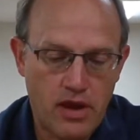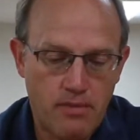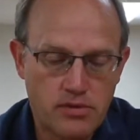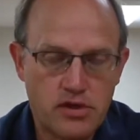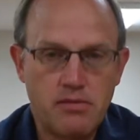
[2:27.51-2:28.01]
I
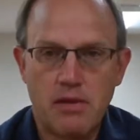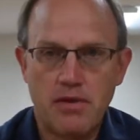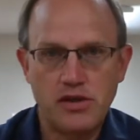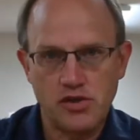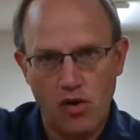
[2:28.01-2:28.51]
presume that
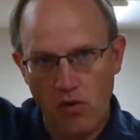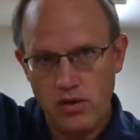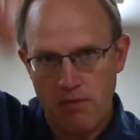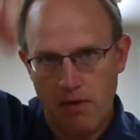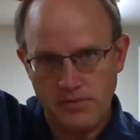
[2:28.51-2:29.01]
means you're holding
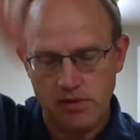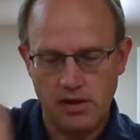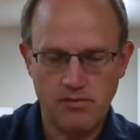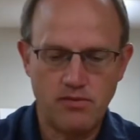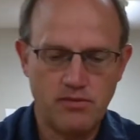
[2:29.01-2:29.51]
them up so
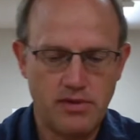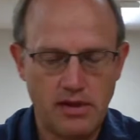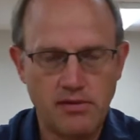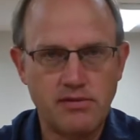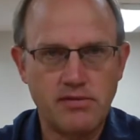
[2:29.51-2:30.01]

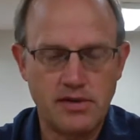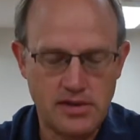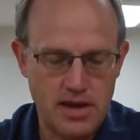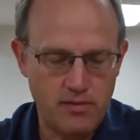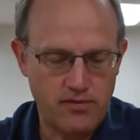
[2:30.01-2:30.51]
the
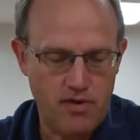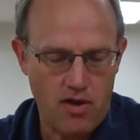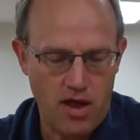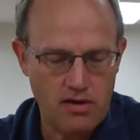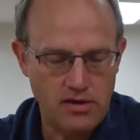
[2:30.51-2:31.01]
tenon would
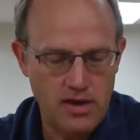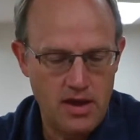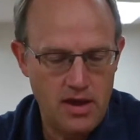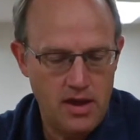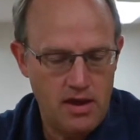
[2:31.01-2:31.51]
fall
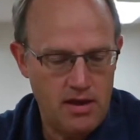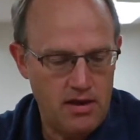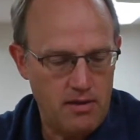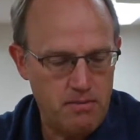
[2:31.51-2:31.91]
out.